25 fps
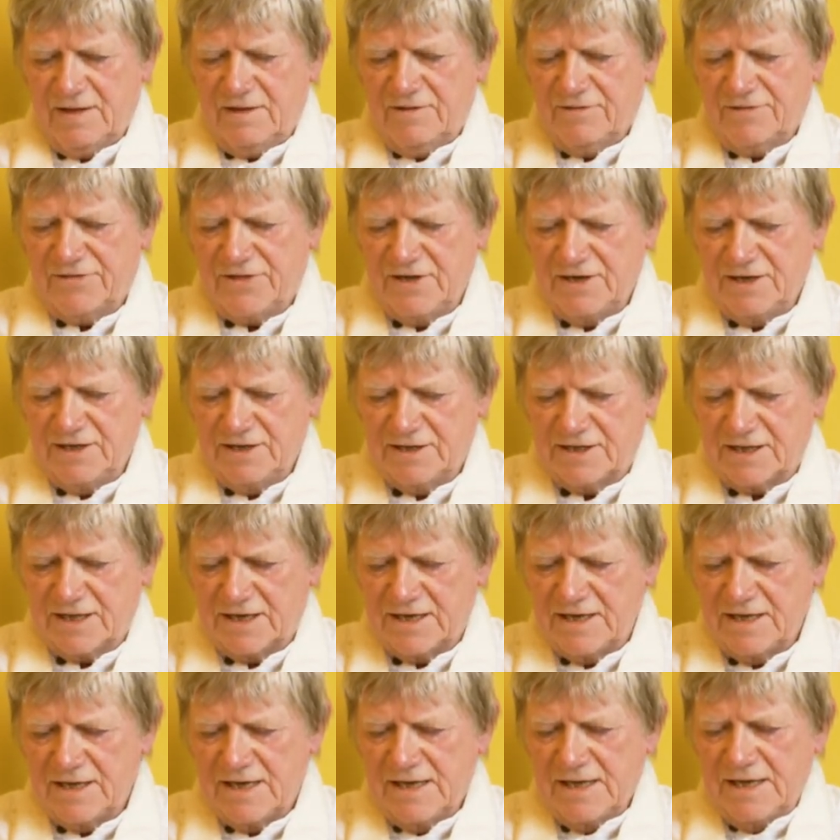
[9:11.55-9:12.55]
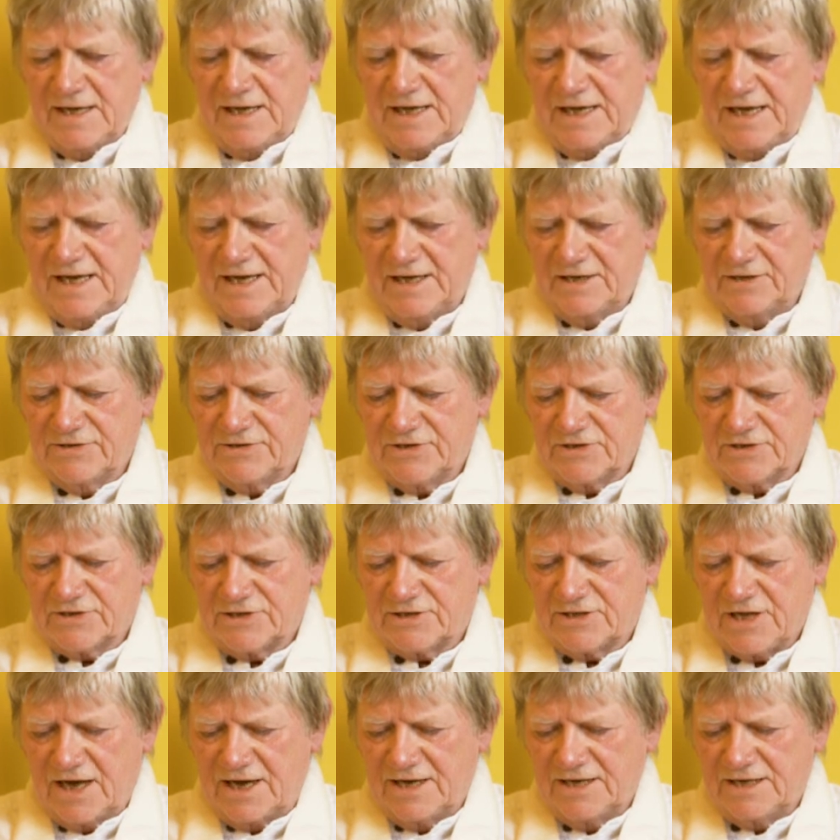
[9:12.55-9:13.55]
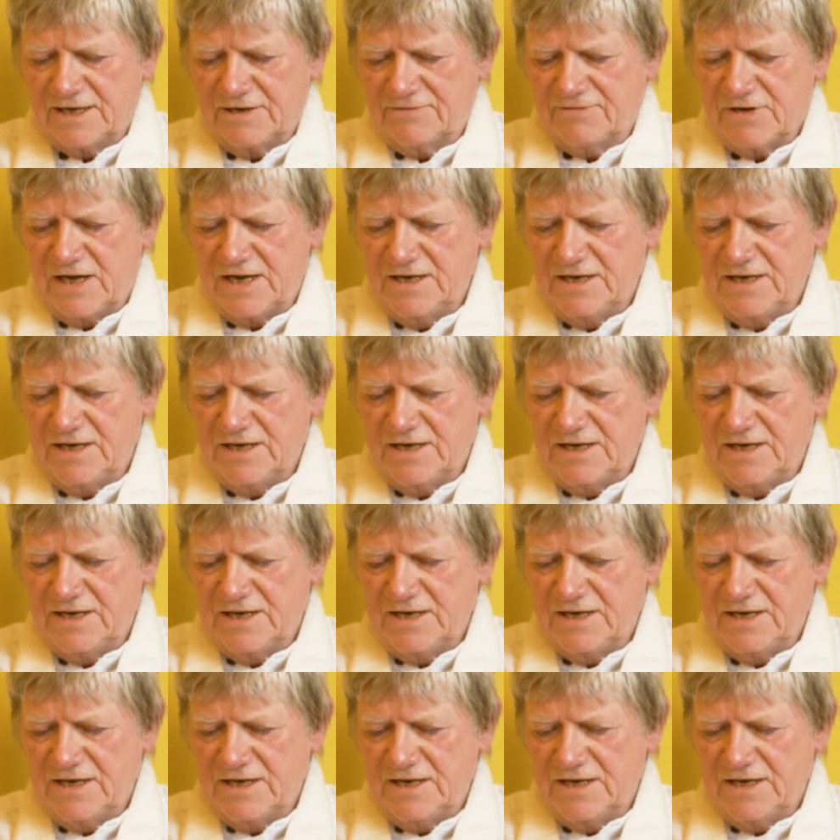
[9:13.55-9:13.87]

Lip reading: Thirdly, it is a state of